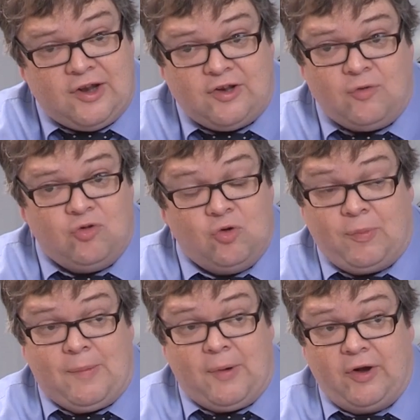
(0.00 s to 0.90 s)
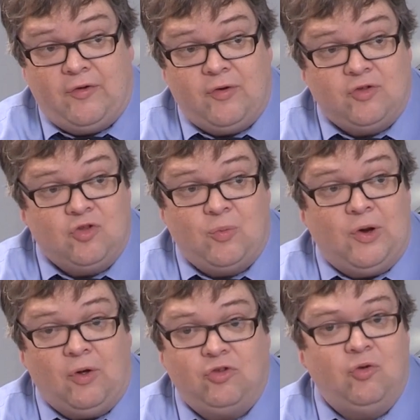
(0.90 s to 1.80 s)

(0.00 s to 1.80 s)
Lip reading: don't talk about micros because we're not